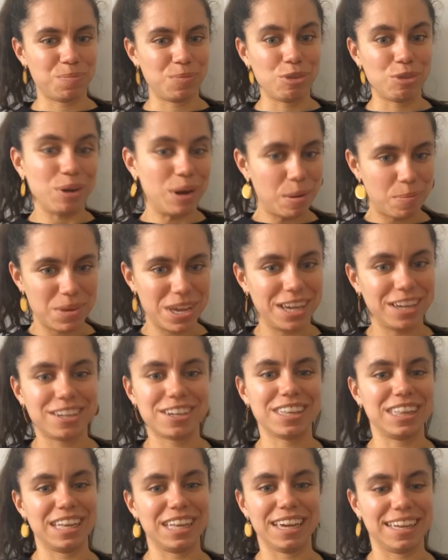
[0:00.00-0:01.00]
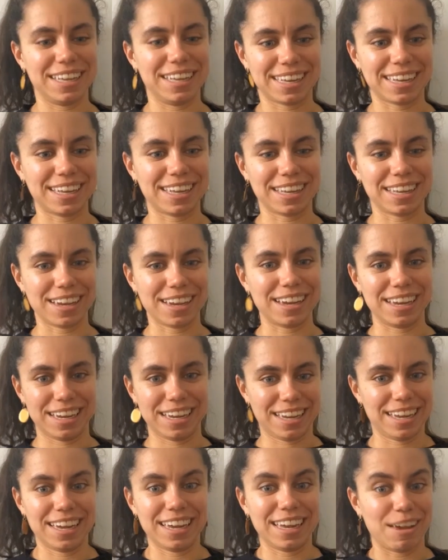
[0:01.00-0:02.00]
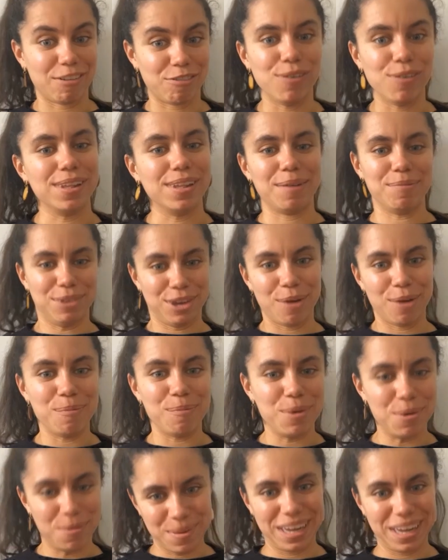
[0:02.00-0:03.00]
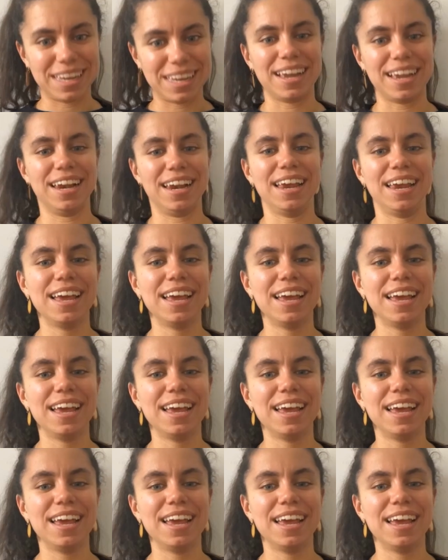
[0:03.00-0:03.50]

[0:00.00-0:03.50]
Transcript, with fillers: doing a PhD is is, is a full time job basically.